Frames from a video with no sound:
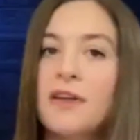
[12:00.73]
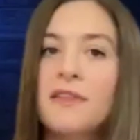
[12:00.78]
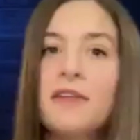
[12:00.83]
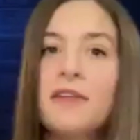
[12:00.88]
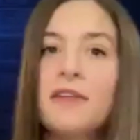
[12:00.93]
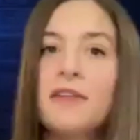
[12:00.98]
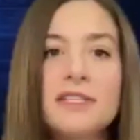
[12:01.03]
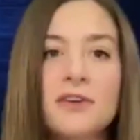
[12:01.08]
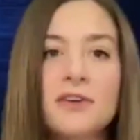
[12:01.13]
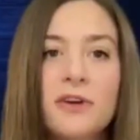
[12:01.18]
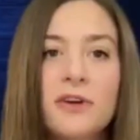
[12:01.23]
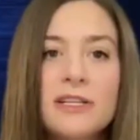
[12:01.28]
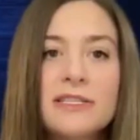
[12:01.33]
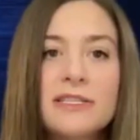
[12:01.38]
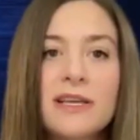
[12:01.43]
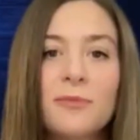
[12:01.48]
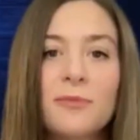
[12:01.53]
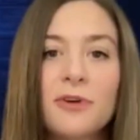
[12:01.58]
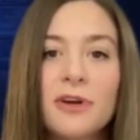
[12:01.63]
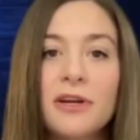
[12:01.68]
think that's a great
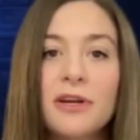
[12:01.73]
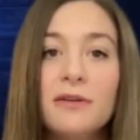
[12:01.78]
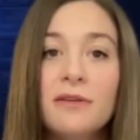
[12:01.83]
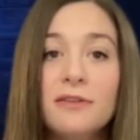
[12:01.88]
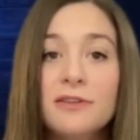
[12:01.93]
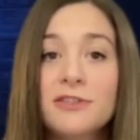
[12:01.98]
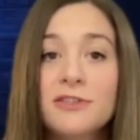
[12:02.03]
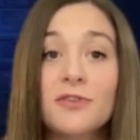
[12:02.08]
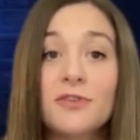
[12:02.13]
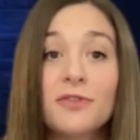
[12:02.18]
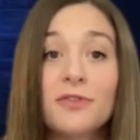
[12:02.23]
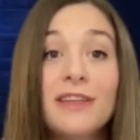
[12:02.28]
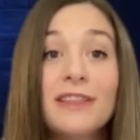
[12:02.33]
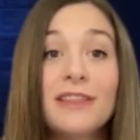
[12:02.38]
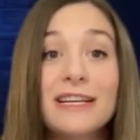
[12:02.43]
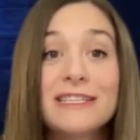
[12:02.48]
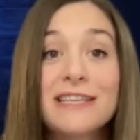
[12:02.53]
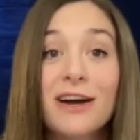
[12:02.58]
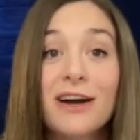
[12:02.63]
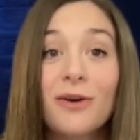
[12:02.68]
summary. And certainly
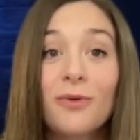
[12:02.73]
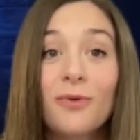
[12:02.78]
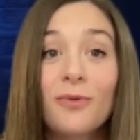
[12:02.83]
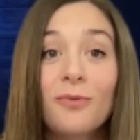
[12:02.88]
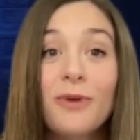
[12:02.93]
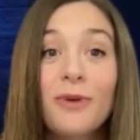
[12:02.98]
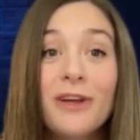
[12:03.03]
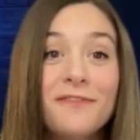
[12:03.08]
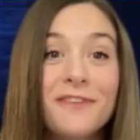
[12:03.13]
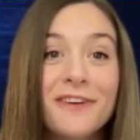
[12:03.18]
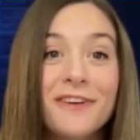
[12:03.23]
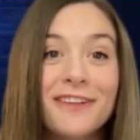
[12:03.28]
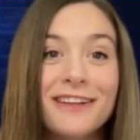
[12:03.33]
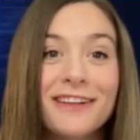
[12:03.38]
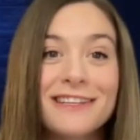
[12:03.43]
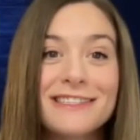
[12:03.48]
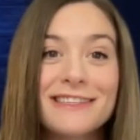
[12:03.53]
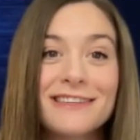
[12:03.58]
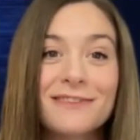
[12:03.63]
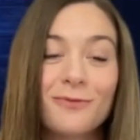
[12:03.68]
that's how we feel
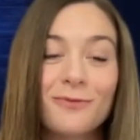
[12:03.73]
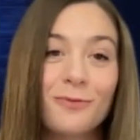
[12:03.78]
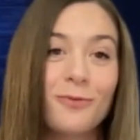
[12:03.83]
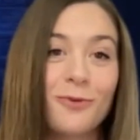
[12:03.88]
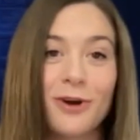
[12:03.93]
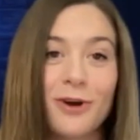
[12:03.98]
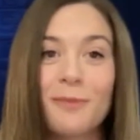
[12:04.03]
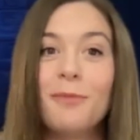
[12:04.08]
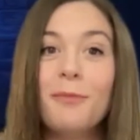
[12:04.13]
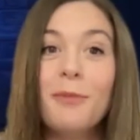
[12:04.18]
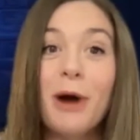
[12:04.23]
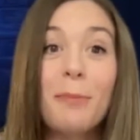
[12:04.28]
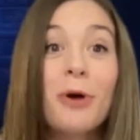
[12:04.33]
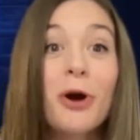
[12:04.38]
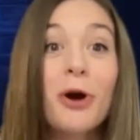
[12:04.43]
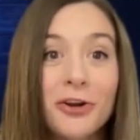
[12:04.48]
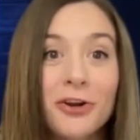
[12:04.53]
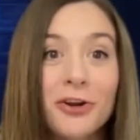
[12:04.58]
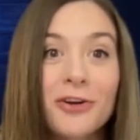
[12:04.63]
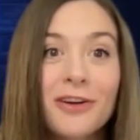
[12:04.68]
as a
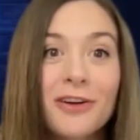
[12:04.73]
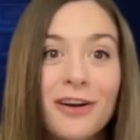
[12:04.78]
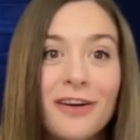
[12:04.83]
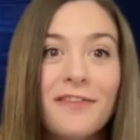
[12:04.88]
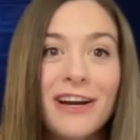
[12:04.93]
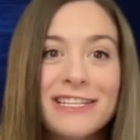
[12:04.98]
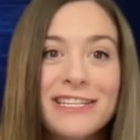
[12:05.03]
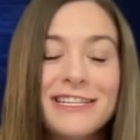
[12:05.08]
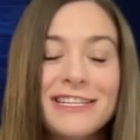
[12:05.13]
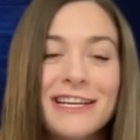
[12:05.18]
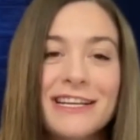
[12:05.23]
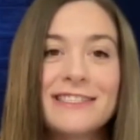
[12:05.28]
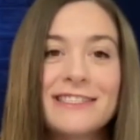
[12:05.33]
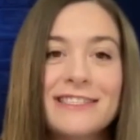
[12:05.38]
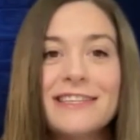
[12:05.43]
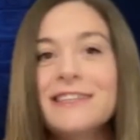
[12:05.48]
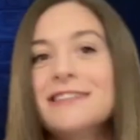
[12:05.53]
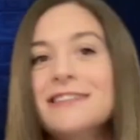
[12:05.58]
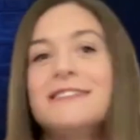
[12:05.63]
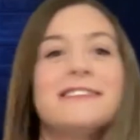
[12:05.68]
partner of
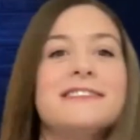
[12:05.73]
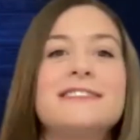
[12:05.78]
ITSC's, is